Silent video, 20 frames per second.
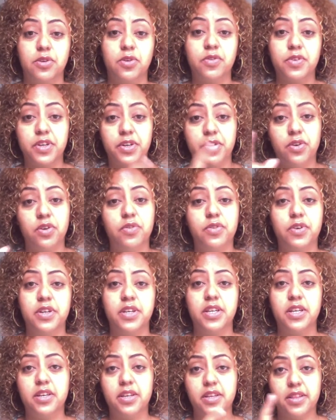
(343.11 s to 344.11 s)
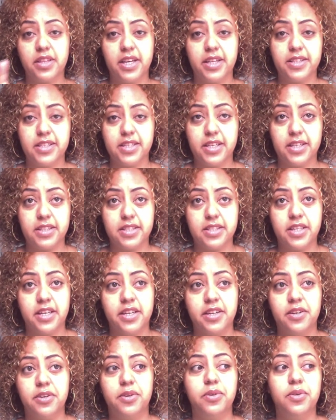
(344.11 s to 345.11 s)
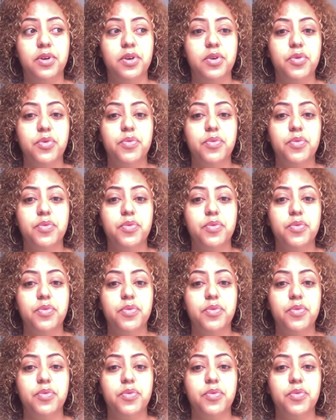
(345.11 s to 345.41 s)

over and over. That's that cycle.